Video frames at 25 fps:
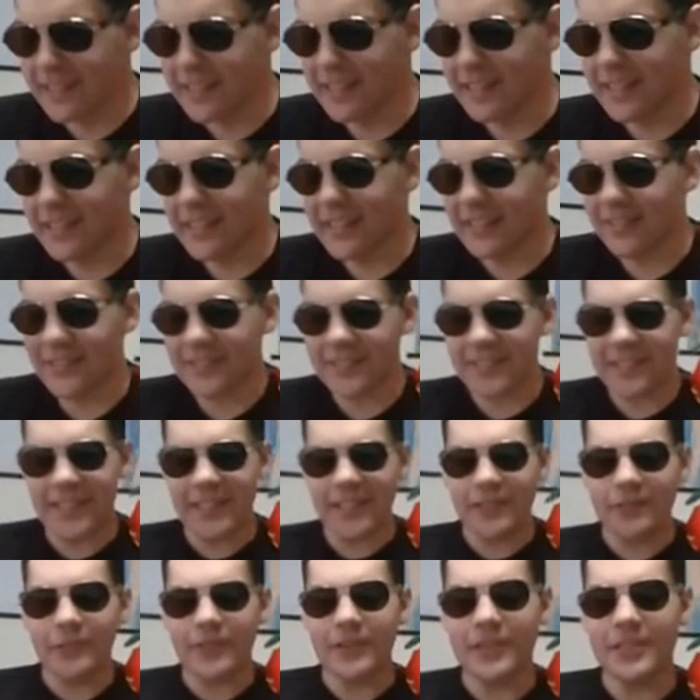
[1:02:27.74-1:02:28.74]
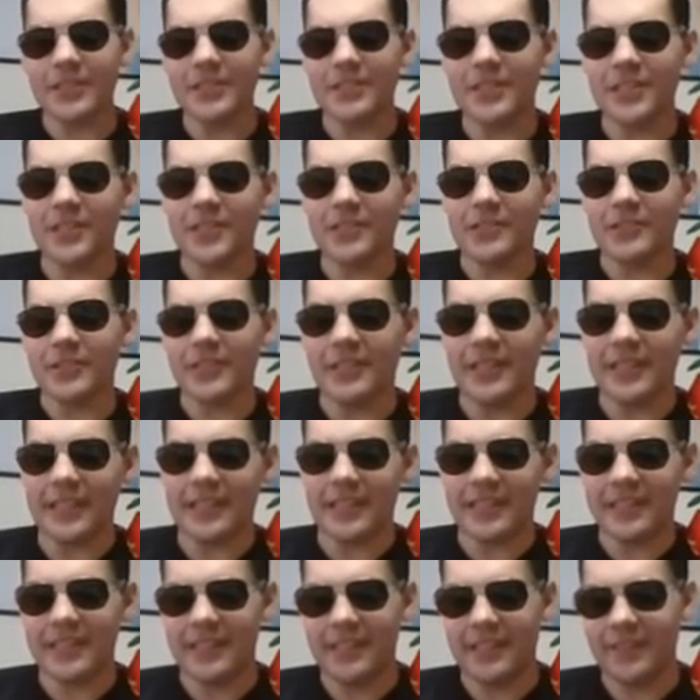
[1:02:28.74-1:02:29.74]
there was like one joke where like a
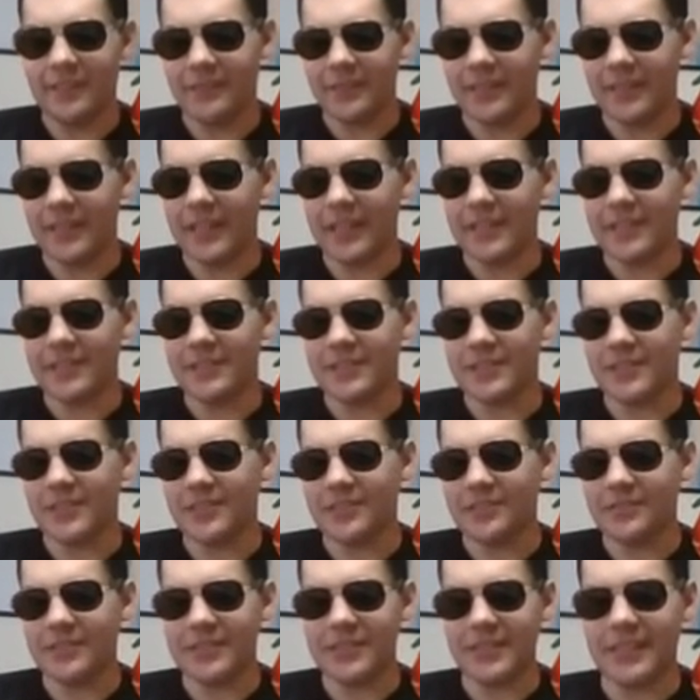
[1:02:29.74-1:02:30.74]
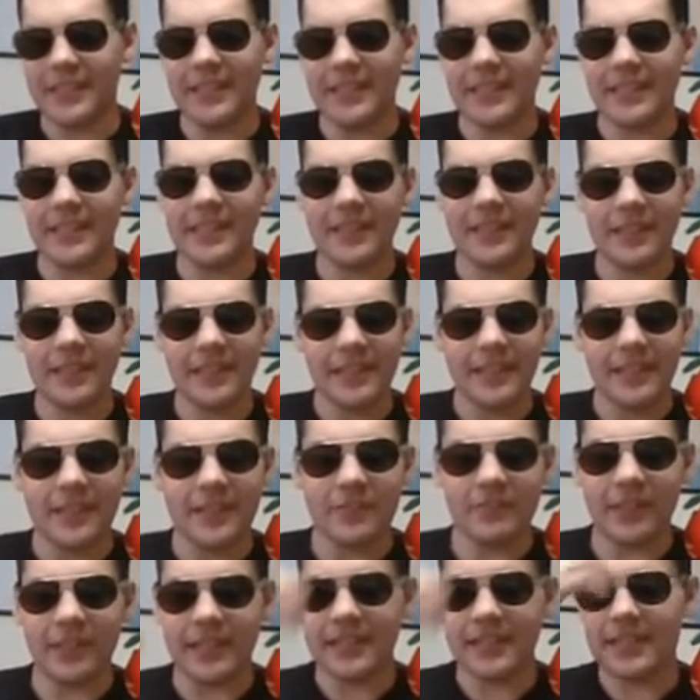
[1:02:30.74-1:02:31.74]
t- where like a student was like
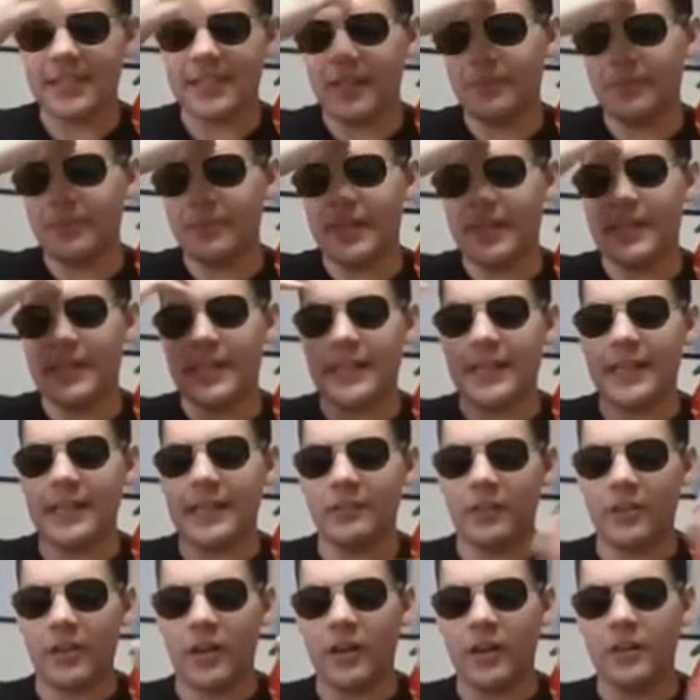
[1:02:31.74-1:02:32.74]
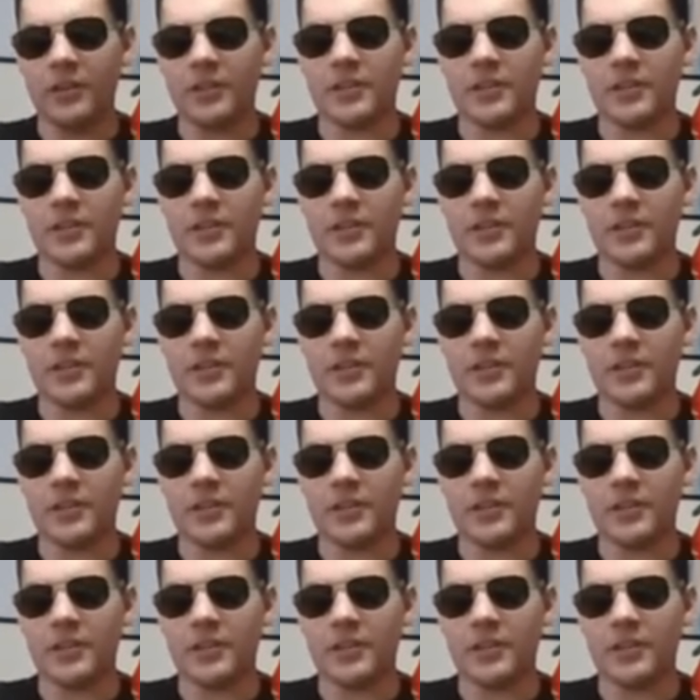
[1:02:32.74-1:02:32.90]
dressed up like in a long